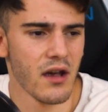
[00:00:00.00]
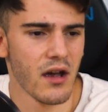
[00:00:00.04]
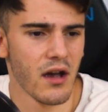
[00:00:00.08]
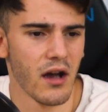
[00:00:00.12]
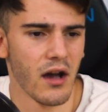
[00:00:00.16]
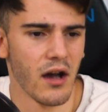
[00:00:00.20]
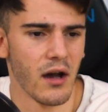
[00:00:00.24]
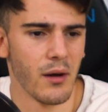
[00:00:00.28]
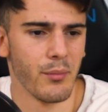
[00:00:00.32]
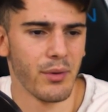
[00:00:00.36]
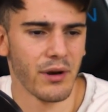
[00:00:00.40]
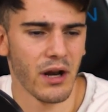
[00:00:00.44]

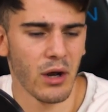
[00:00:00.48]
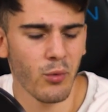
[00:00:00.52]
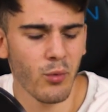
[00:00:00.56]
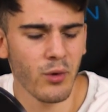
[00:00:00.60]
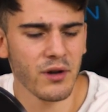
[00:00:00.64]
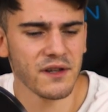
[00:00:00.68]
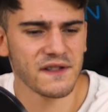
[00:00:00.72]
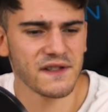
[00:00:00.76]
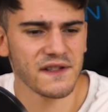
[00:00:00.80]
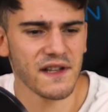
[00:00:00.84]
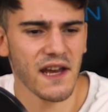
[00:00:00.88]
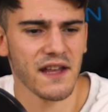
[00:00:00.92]
Um, but I
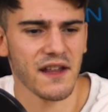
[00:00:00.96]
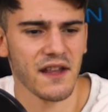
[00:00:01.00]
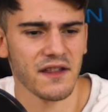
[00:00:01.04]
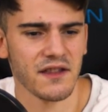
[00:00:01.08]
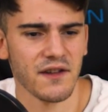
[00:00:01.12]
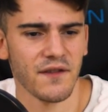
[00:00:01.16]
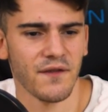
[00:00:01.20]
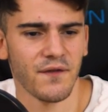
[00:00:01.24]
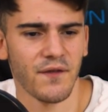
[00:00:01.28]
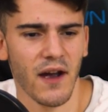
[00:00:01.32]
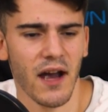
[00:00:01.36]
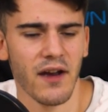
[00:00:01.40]
would say that
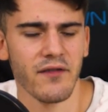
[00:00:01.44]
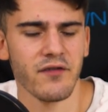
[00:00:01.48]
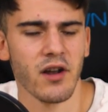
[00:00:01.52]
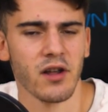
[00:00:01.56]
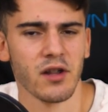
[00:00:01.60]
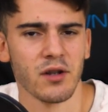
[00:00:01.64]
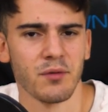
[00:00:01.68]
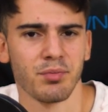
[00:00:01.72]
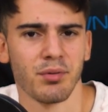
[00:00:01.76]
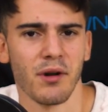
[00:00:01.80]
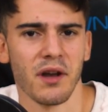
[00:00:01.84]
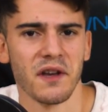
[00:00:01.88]
the
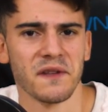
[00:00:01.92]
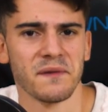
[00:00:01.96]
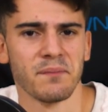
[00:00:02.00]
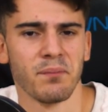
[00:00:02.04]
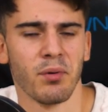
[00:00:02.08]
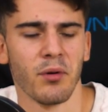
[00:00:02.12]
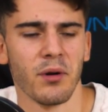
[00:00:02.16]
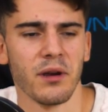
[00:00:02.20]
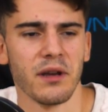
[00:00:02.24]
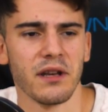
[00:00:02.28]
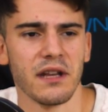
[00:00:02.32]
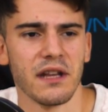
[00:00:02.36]
$5 price
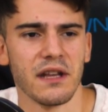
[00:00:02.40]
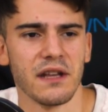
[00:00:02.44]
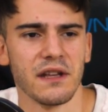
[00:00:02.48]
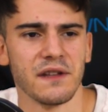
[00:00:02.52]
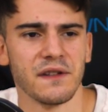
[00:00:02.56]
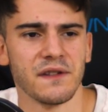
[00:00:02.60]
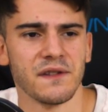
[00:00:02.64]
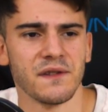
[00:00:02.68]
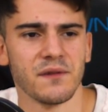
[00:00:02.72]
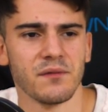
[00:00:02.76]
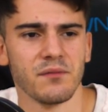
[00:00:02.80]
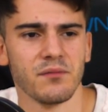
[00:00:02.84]
point
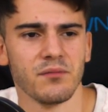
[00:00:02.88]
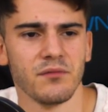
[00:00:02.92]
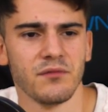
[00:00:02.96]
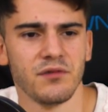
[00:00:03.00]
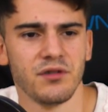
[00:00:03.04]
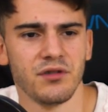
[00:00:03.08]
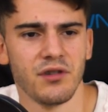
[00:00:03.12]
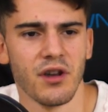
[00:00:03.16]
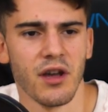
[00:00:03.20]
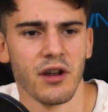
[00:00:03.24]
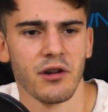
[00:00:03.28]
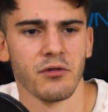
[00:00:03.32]
is
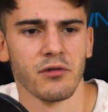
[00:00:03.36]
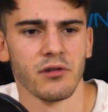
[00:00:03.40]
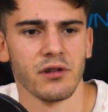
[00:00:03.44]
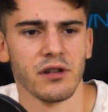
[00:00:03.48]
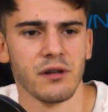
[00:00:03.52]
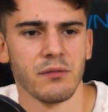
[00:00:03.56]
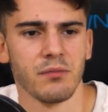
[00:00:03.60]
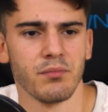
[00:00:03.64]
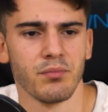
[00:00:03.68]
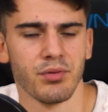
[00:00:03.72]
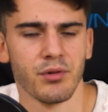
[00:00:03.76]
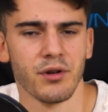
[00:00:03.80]

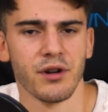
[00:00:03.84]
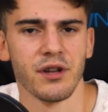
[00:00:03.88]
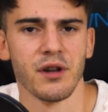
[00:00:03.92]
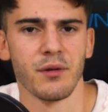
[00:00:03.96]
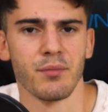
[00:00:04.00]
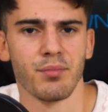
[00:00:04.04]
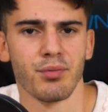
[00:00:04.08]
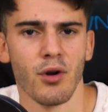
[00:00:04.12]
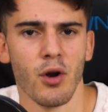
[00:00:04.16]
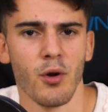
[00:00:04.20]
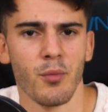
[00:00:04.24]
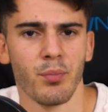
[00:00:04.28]
generally pretty
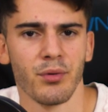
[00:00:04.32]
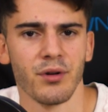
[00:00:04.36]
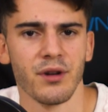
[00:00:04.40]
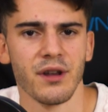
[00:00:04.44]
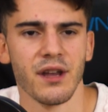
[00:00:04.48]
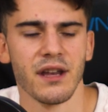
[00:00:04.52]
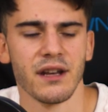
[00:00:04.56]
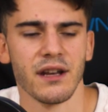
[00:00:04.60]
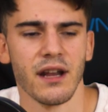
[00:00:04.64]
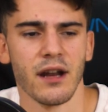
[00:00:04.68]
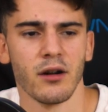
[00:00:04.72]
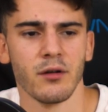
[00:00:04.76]

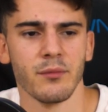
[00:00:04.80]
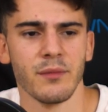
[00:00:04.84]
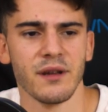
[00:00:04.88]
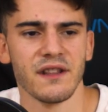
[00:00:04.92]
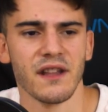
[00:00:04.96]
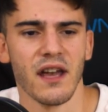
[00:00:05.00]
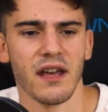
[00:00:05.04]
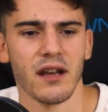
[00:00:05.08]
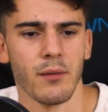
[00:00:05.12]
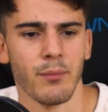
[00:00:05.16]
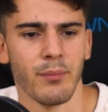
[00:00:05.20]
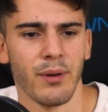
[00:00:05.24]
appropriate. And I don't
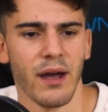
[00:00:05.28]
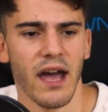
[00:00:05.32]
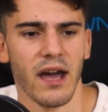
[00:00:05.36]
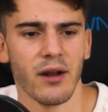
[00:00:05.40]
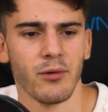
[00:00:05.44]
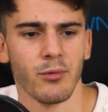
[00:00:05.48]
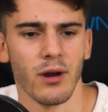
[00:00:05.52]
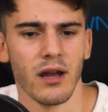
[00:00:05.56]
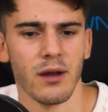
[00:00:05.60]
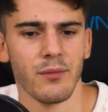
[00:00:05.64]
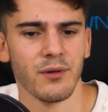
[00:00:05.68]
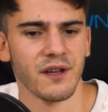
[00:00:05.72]
mean that in a
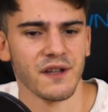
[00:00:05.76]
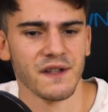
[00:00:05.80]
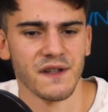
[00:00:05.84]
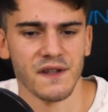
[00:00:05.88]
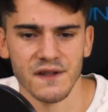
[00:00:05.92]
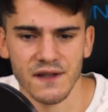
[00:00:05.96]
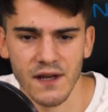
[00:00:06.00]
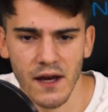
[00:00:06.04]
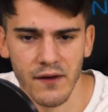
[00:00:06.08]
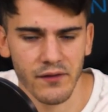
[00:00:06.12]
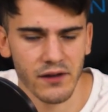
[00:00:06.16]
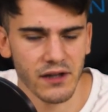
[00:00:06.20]
bad way because
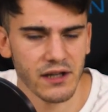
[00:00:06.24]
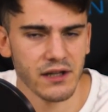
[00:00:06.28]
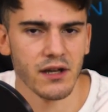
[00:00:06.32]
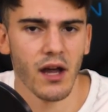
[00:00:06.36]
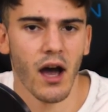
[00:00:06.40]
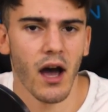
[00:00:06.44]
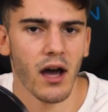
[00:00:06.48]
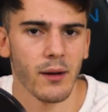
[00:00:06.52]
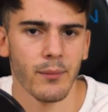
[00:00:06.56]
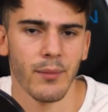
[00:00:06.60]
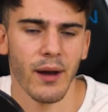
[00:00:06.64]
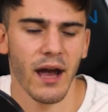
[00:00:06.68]
it's definitely
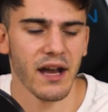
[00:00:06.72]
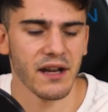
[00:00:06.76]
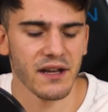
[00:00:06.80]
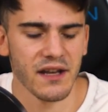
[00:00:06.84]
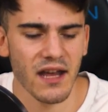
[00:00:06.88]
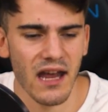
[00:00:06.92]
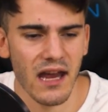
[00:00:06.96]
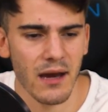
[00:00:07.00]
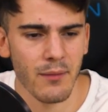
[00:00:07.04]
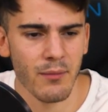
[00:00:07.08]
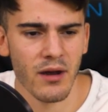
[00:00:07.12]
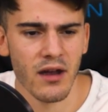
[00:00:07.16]
not a bad
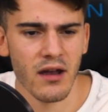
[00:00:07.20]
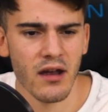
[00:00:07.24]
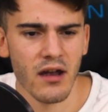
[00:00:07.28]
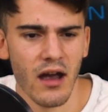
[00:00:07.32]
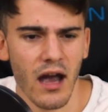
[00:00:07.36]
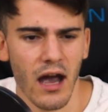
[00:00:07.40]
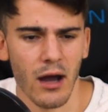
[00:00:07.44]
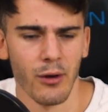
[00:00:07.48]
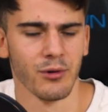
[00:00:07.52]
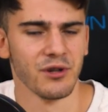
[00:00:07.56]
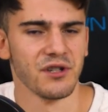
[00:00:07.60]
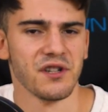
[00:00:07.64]
game.
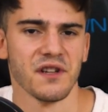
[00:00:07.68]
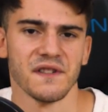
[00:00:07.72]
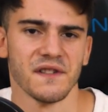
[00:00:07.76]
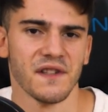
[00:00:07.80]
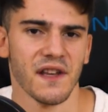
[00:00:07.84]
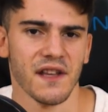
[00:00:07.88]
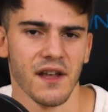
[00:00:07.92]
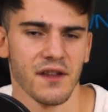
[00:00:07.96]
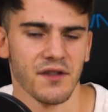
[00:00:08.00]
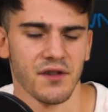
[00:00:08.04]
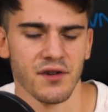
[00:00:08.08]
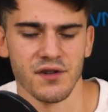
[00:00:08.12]
I would just
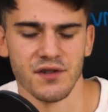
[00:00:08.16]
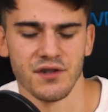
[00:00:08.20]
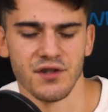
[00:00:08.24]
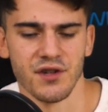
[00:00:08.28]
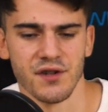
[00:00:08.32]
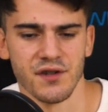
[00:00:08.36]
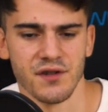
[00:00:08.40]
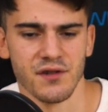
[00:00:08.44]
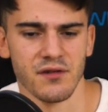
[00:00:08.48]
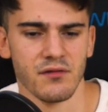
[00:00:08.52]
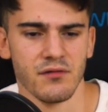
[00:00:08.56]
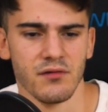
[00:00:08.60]
say that there's
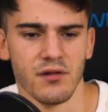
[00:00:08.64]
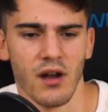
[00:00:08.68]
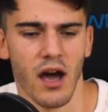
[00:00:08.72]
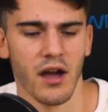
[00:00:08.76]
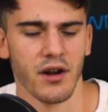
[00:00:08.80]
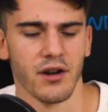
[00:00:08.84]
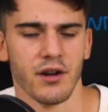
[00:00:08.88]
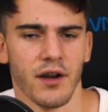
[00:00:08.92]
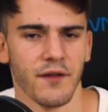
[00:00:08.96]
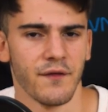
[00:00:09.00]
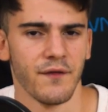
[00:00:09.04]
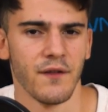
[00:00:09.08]
just
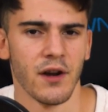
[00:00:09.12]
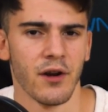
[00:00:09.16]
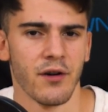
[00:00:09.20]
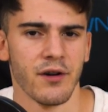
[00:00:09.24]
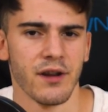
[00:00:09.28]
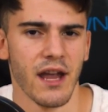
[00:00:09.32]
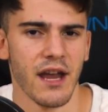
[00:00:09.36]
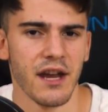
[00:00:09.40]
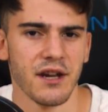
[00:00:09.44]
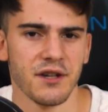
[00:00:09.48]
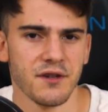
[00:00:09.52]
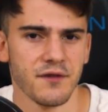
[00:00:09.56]
not enough
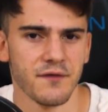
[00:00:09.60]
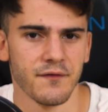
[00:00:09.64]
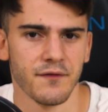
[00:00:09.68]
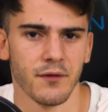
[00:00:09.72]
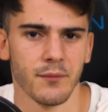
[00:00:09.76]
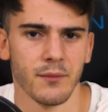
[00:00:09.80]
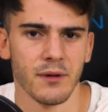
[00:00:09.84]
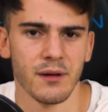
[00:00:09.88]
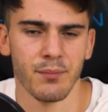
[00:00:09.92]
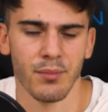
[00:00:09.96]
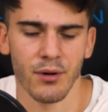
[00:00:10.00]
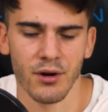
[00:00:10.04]
variation
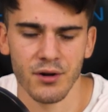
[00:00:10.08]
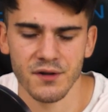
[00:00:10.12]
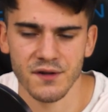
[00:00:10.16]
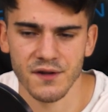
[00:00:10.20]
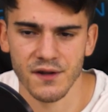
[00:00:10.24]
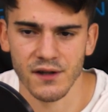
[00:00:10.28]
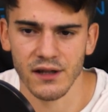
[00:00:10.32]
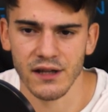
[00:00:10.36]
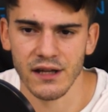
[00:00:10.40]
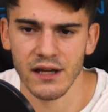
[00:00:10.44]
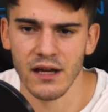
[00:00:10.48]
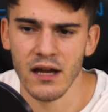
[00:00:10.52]
for me
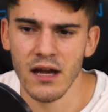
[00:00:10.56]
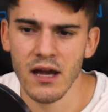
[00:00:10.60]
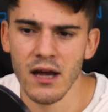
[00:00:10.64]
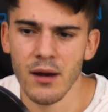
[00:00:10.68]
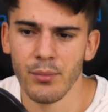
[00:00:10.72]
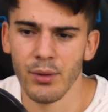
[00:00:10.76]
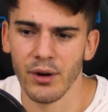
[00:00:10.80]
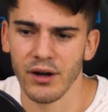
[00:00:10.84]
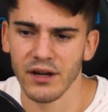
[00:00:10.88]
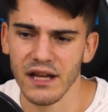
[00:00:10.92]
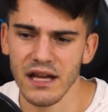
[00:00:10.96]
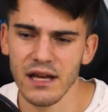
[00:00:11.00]
personally.
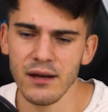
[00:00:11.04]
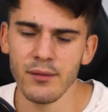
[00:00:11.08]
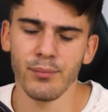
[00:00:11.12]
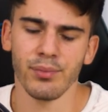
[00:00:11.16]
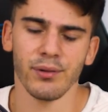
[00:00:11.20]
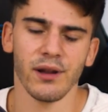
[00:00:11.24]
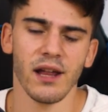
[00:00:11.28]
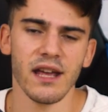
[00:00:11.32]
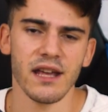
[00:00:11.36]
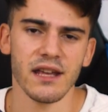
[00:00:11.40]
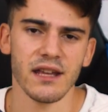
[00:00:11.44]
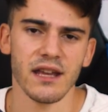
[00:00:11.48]
But in
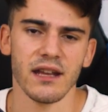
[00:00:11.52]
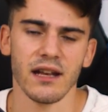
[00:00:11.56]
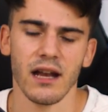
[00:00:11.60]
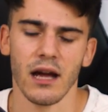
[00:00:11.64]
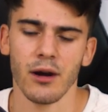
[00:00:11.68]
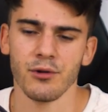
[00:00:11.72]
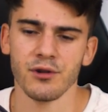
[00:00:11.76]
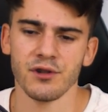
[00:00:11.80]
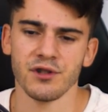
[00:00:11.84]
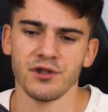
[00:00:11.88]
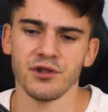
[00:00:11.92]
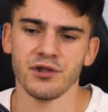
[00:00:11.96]
playing it,
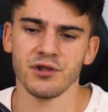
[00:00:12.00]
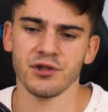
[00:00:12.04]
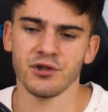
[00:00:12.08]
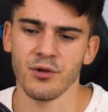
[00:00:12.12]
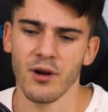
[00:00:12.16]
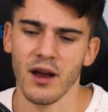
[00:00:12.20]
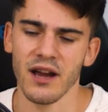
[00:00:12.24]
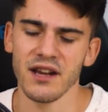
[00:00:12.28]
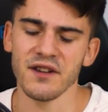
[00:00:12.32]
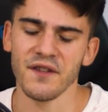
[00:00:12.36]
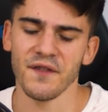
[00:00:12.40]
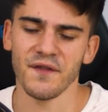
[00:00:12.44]
I was just
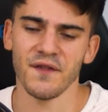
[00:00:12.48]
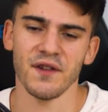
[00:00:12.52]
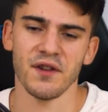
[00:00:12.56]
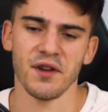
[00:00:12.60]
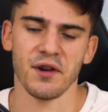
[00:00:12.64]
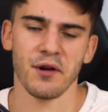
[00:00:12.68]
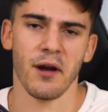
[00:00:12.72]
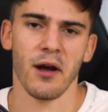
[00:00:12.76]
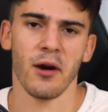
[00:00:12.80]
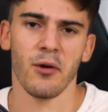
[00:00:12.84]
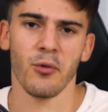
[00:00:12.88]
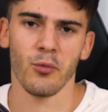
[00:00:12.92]
trying to
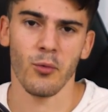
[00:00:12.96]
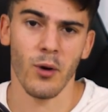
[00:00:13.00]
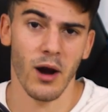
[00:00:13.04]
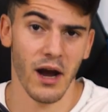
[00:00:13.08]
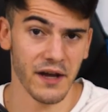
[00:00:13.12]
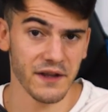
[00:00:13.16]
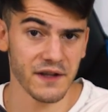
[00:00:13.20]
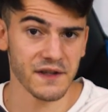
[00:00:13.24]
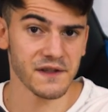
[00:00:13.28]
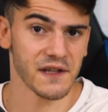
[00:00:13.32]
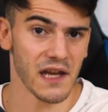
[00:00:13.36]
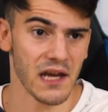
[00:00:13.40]
figure out
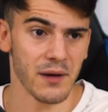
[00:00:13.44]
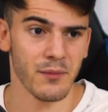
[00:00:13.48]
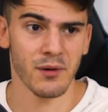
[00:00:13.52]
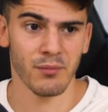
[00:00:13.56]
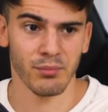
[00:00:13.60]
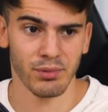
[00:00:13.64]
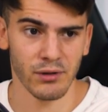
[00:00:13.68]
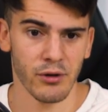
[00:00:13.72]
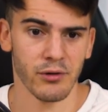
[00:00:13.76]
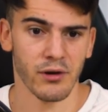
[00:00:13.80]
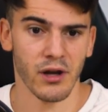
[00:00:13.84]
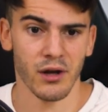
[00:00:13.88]
why this game
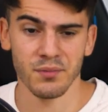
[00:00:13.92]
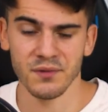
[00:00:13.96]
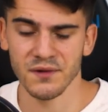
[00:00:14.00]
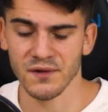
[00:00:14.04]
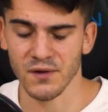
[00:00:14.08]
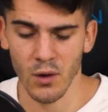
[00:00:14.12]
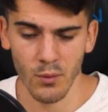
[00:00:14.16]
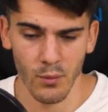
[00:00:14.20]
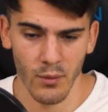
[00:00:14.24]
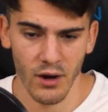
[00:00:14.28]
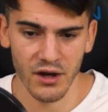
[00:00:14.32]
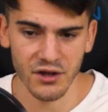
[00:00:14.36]
had blown up
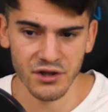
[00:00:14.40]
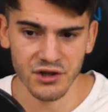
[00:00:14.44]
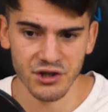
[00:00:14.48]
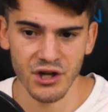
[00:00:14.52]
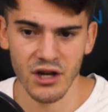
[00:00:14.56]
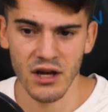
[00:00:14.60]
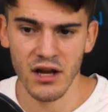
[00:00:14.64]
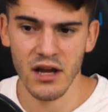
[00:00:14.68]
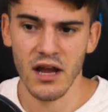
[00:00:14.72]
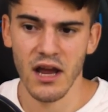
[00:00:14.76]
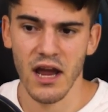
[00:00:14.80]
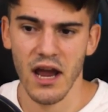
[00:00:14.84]
so
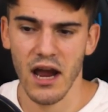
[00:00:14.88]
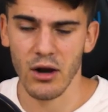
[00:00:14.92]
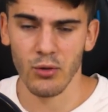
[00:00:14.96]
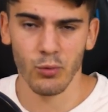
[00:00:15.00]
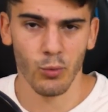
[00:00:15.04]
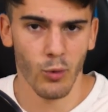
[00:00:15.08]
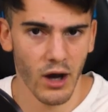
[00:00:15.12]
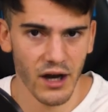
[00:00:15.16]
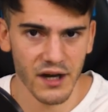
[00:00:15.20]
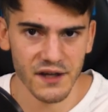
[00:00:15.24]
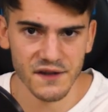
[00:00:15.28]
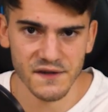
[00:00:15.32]
much
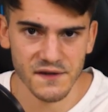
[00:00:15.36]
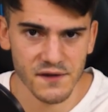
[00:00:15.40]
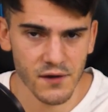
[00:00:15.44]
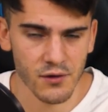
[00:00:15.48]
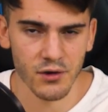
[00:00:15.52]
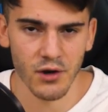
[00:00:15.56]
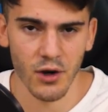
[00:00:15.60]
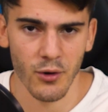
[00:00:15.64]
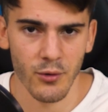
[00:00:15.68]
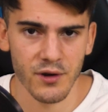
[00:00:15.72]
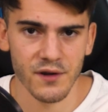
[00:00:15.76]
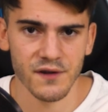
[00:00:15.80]
and why it's
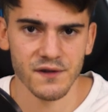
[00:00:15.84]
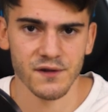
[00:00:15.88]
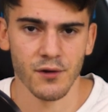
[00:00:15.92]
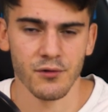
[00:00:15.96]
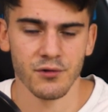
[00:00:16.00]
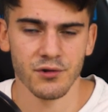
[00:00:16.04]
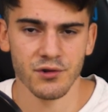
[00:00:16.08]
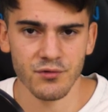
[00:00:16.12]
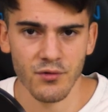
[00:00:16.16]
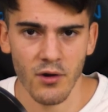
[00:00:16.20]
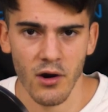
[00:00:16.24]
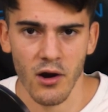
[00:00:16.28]
still going
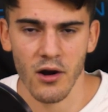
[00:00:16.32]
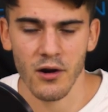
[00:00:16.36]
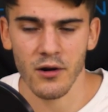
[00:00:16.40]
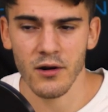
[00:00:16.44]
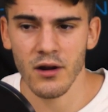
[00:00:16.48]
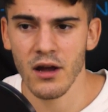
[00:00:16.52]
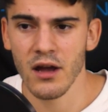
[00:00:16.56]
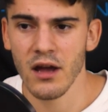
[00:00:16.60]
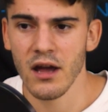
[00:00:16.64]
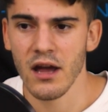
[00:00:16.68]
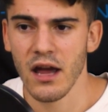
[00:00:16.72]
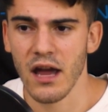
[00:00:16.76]
so strong.